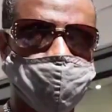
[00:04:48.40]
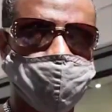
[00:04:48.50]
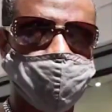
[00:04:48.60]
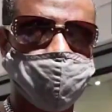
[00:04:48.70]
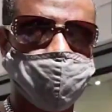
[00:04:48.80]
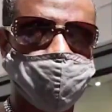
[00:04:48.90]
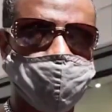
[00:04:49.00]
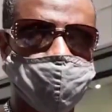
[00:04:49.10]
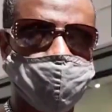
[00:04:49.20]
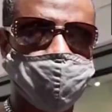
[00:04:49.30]
new
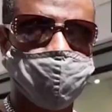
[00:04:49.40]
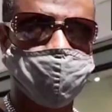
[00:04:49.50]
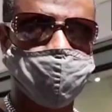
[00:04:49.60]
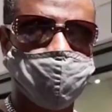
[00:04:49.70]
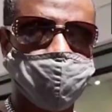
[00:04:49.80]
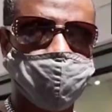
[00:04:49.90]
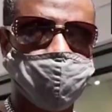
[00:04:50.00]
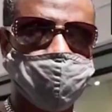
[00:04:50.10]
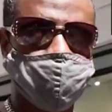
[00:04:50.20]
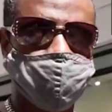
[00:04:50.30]
beginnings, and raw
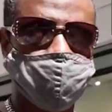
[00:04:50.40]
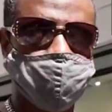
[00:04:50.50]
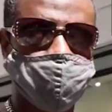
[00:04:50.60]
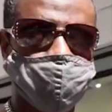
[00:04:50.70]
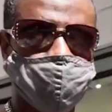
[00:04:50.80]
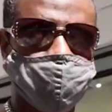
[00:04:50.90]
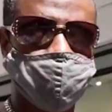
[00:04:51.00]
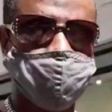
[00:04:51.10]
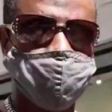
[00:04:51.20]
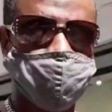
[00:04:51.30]
energy. You create your
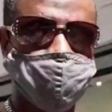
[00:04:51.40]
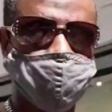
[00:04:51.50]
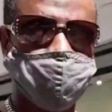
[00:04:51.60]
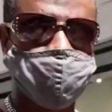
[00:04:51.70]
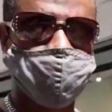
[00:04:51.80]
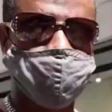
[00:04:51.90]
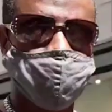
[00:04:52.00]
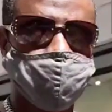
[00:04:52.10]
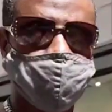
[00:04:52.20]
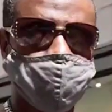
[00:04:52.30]
own reality
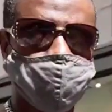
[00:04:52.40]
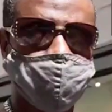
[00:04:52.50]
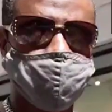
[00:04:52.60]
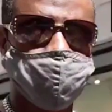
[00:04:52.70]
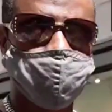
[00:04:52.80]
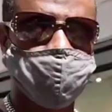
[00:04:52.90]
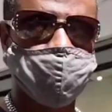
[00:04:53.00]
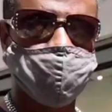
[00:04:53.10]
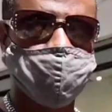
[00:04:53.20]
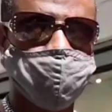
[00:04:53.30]
under the number one.
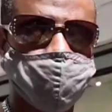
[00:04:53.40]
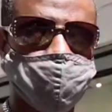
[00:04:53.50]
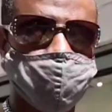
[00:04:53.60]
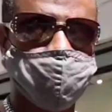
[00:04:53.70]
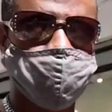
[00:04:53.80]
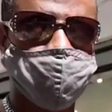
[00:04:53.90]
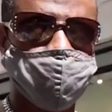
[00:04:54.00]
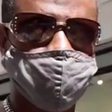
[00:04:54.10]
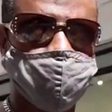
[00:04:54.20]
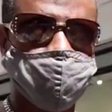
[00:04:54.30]

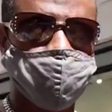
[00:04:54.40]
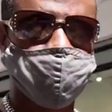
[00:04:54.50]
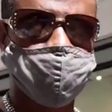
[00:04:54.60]
The number